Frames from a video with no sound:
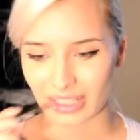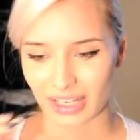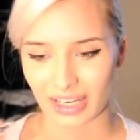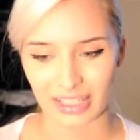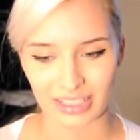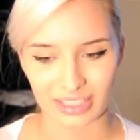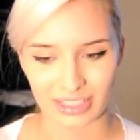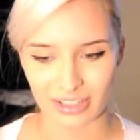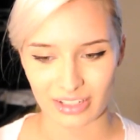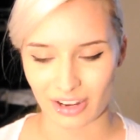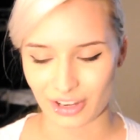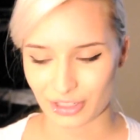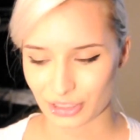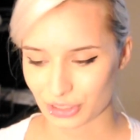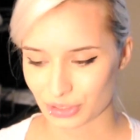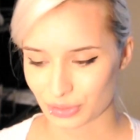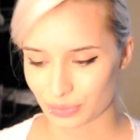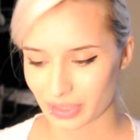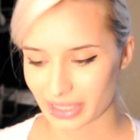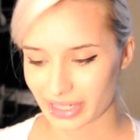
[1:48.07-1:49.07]
It's
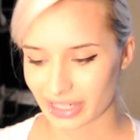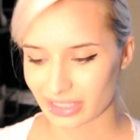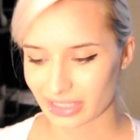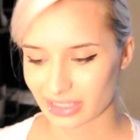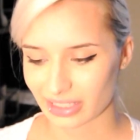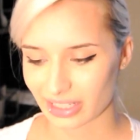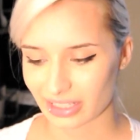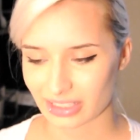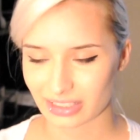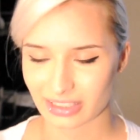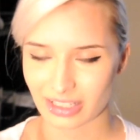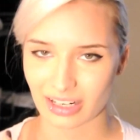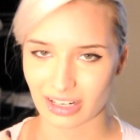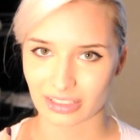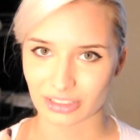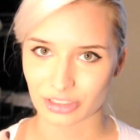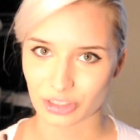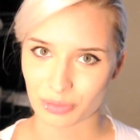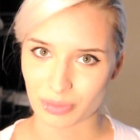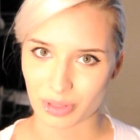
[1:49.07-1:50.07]
not sweet. It's
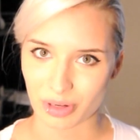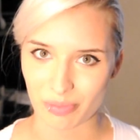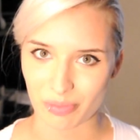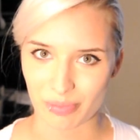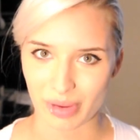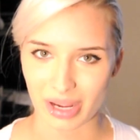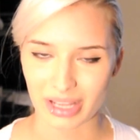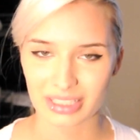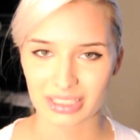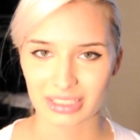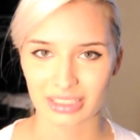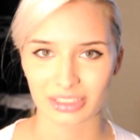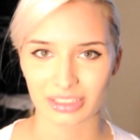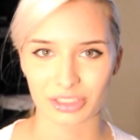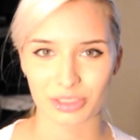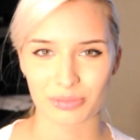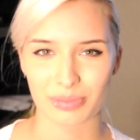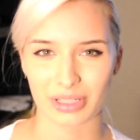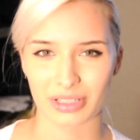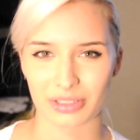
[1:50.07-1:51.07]
got a little bit of musk, a
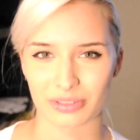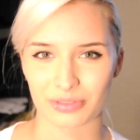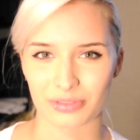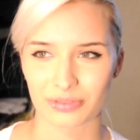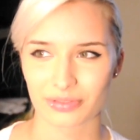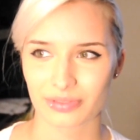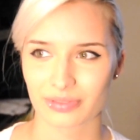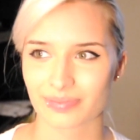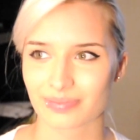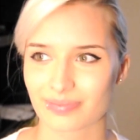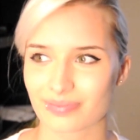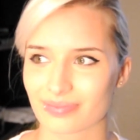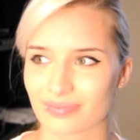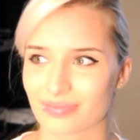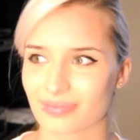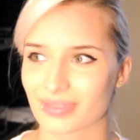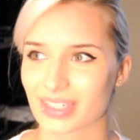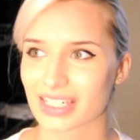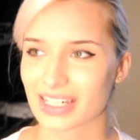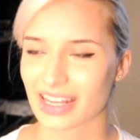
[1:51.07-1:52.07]
little bit of
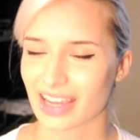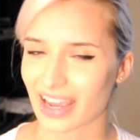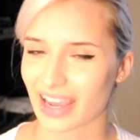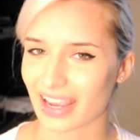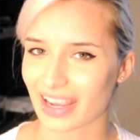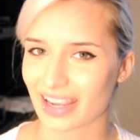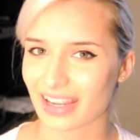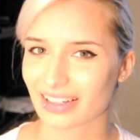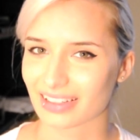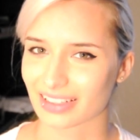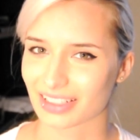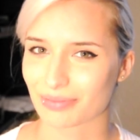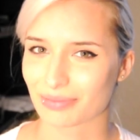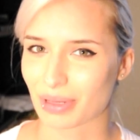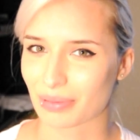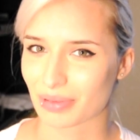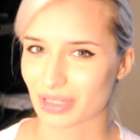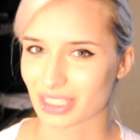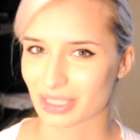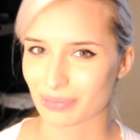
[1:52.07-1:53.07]
tang, like
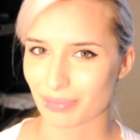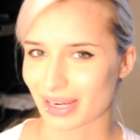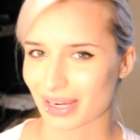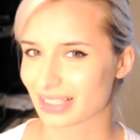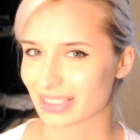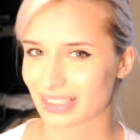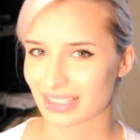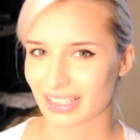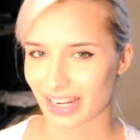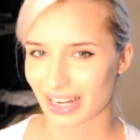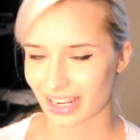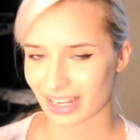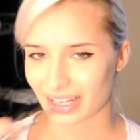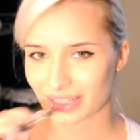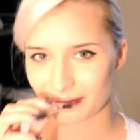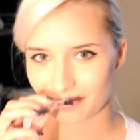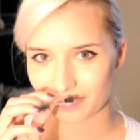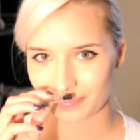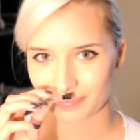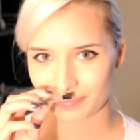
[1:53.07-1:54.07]
maybe a spicy
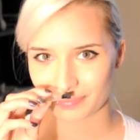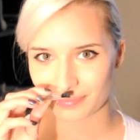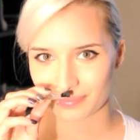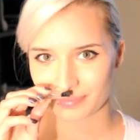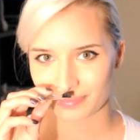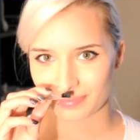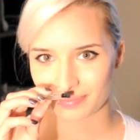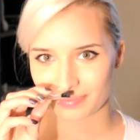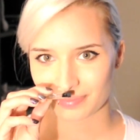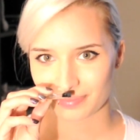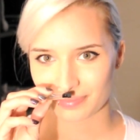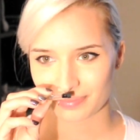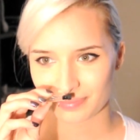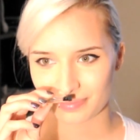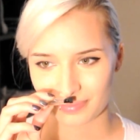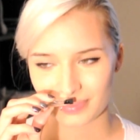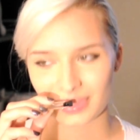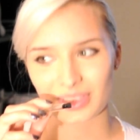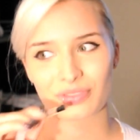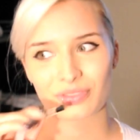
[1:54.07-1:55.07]
tang.
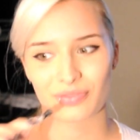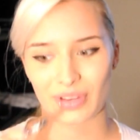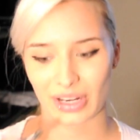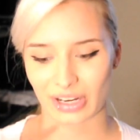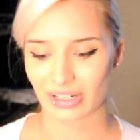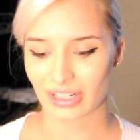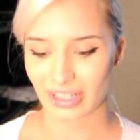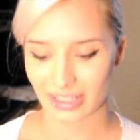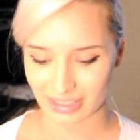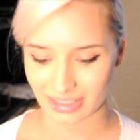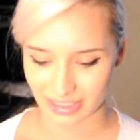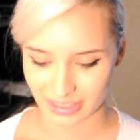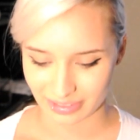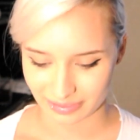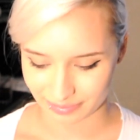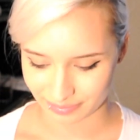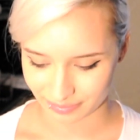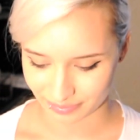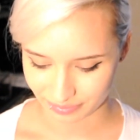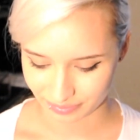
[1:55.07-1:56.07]
It's very nice.
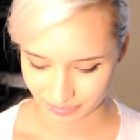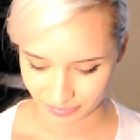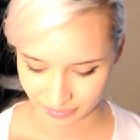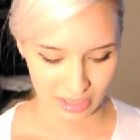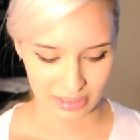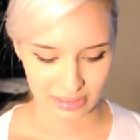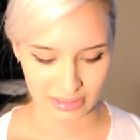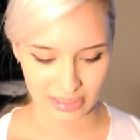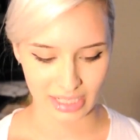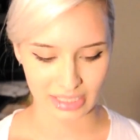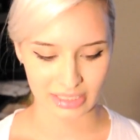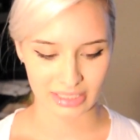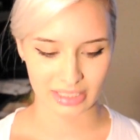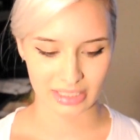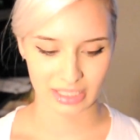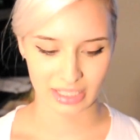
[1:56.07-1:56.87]
Next